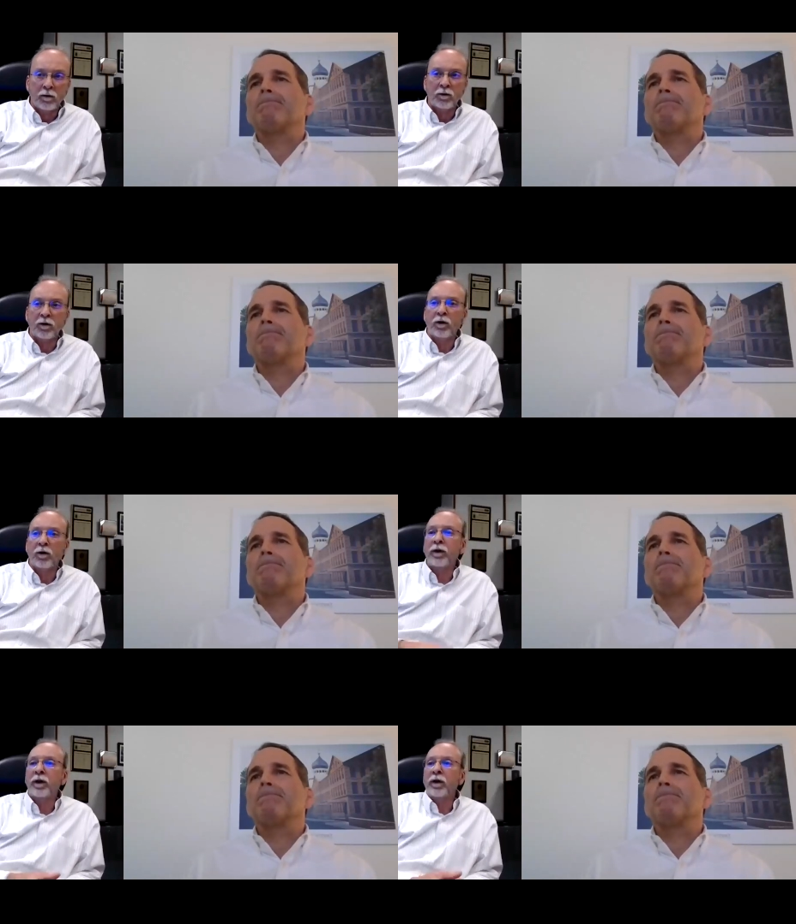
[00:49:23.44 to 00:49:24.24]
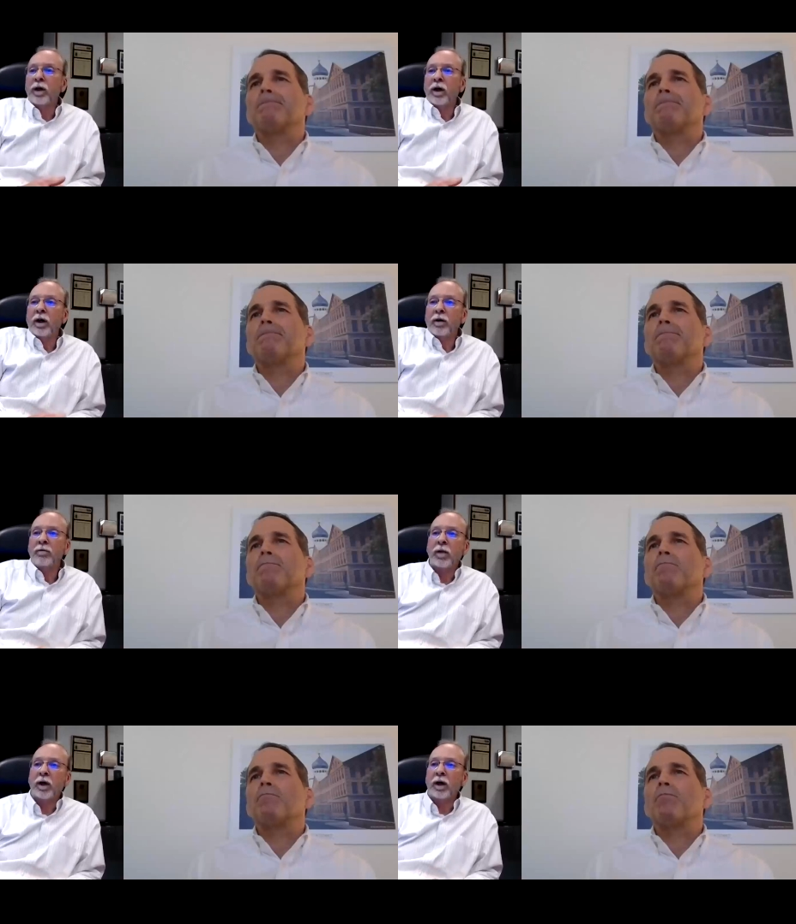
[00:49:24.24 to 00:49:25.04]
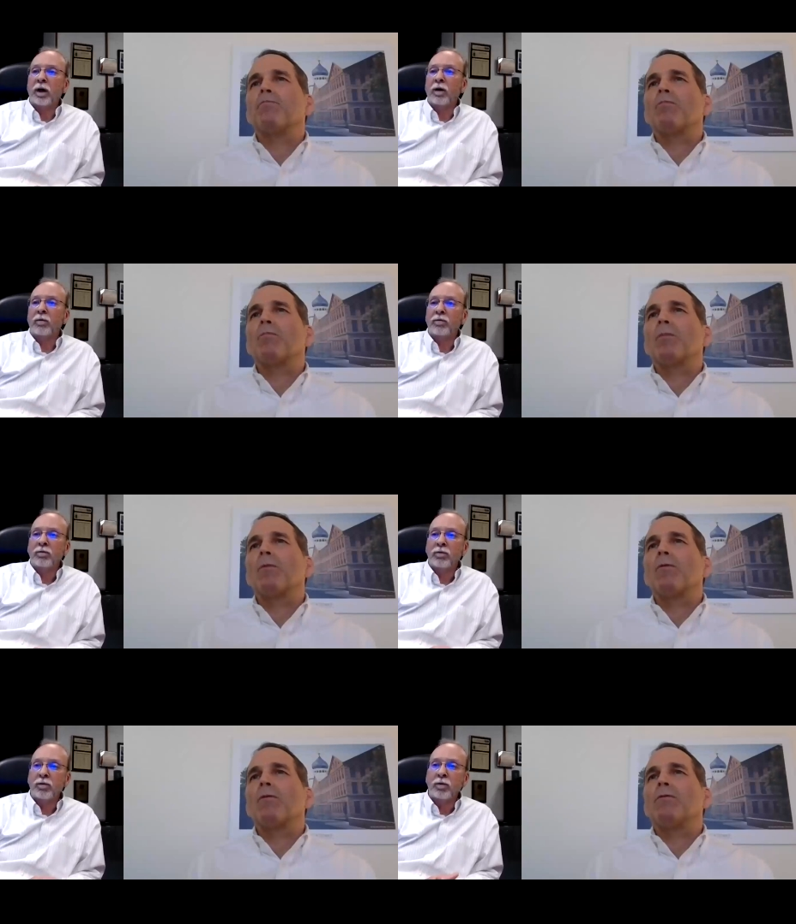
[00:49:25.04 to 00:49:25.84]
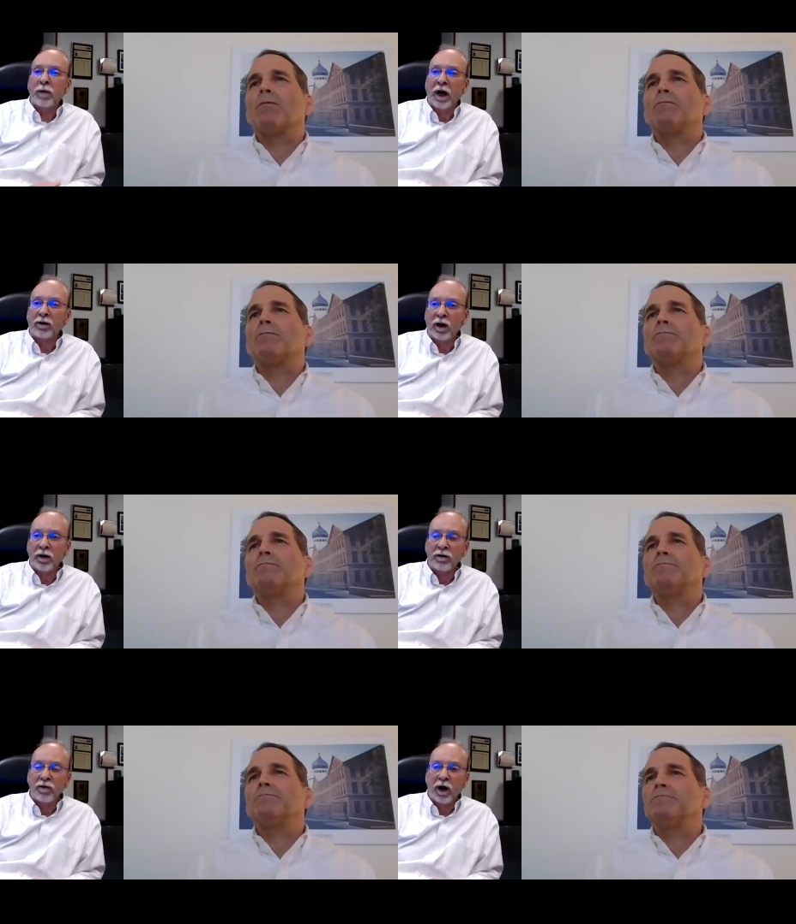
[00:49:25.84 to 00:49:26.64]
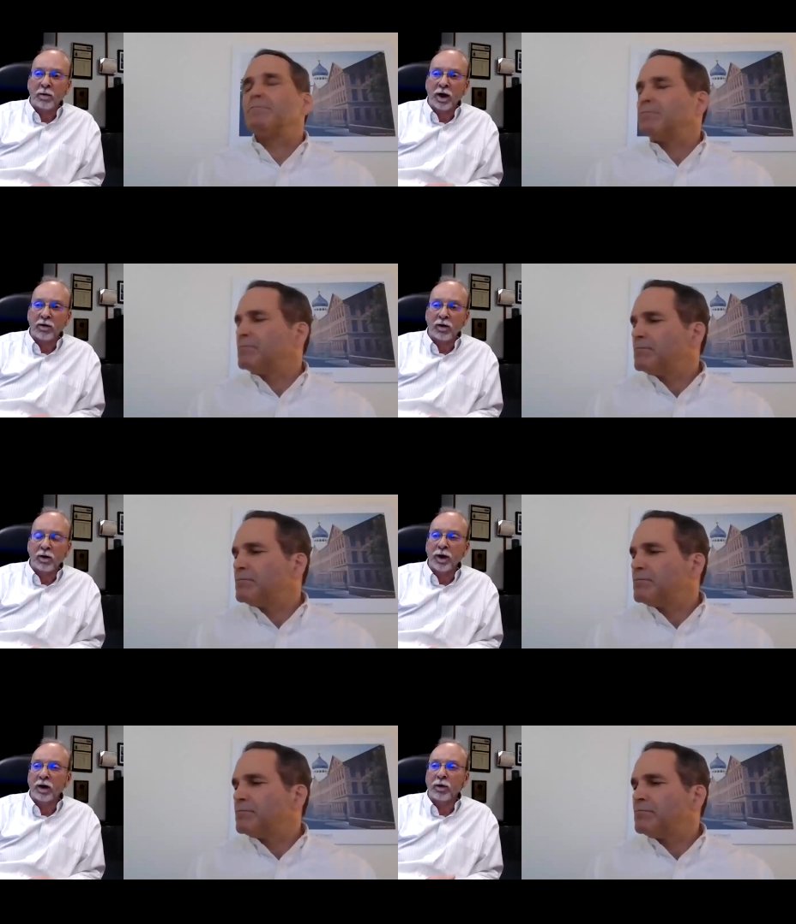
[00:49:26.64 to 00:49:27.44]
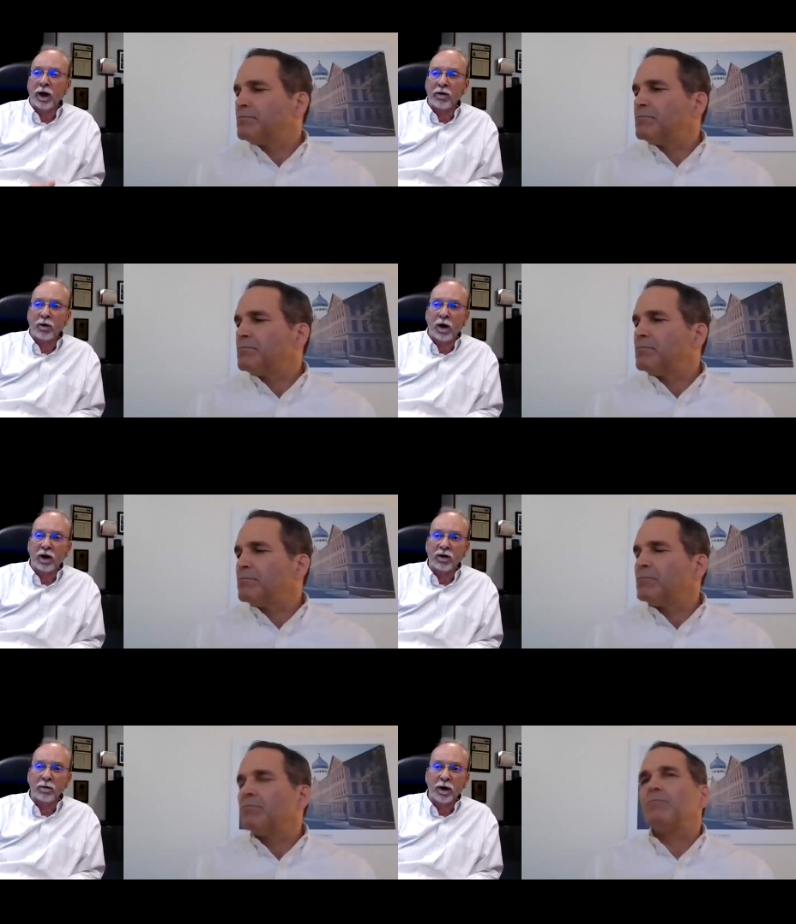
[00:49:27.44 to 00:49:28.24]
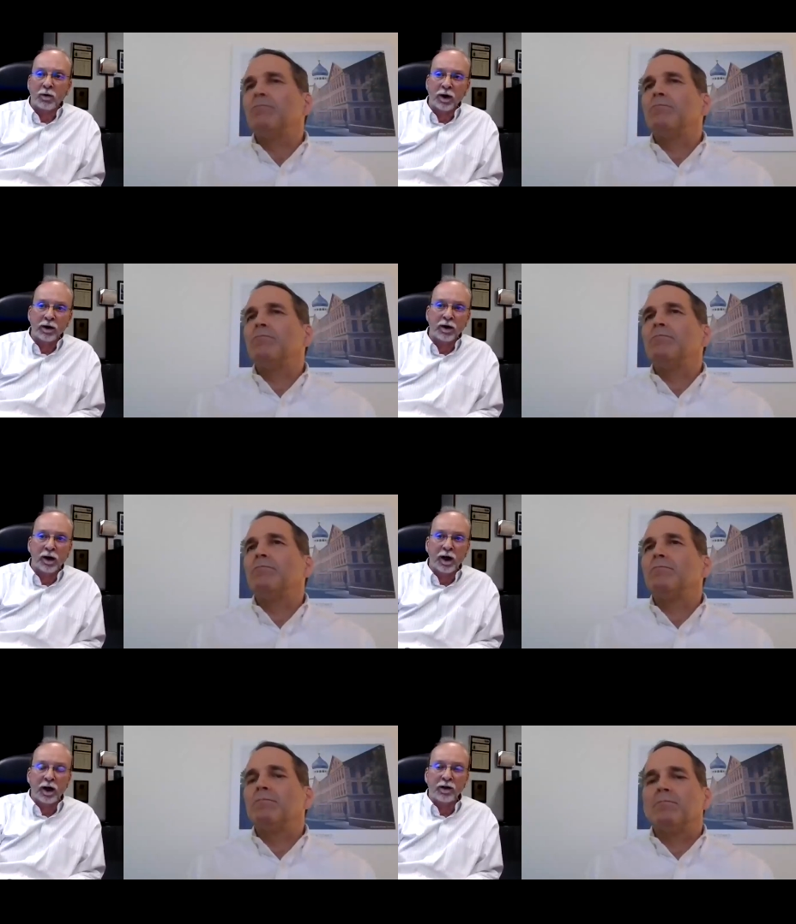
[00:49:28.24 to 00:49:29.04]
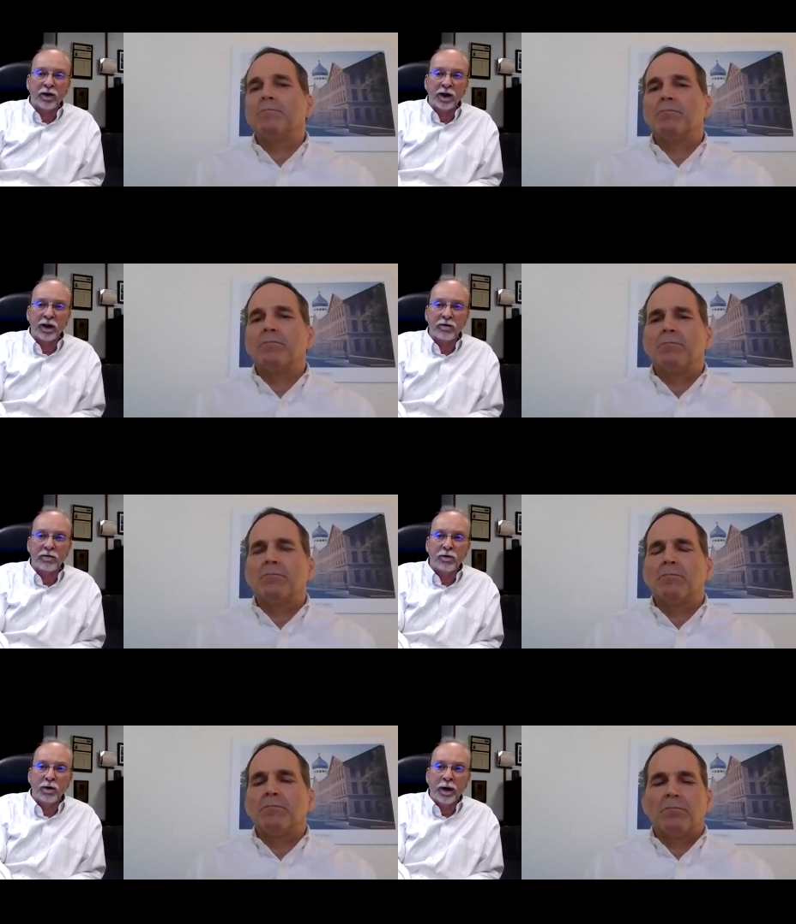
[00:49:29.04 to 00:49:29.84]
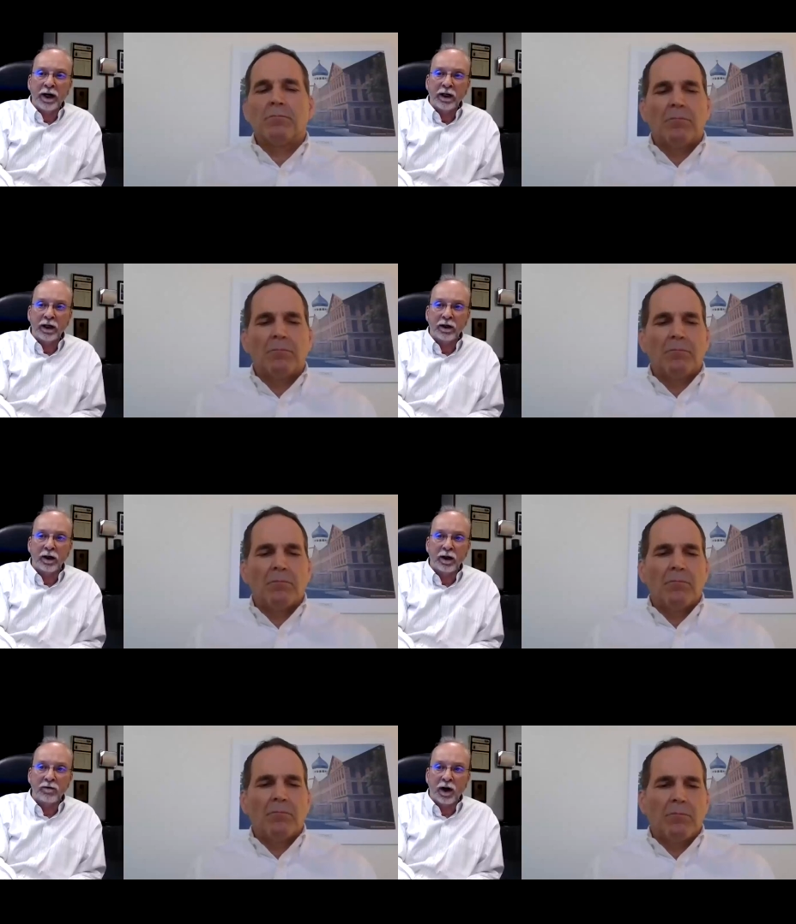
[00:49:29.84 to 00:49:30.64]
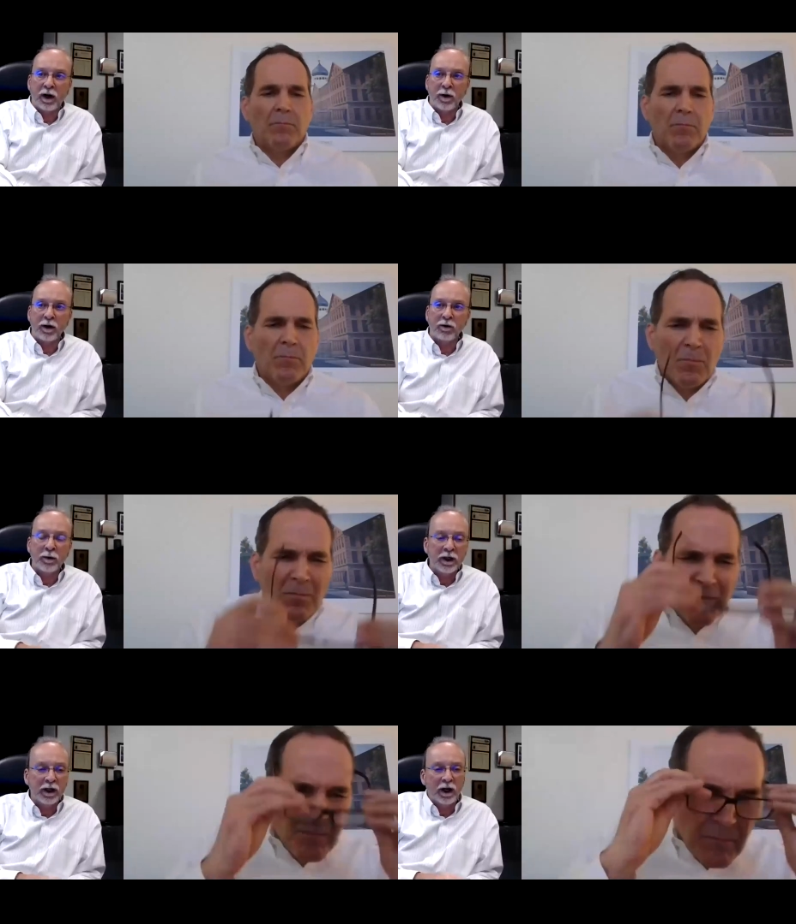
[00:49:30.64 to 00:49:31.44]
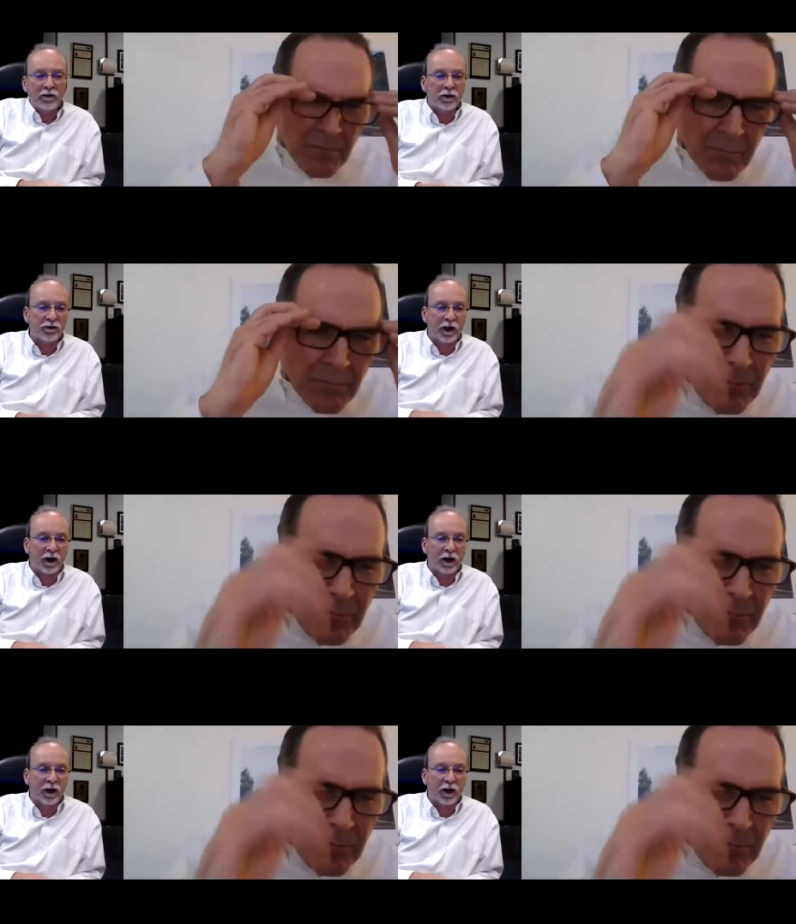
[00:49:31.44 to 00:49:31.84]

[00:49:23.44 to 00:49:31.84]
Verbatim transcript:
Speaker 1: So the uh, uh, back on environmental for a minute, we have a question about whether there is any remaining environmental remediation.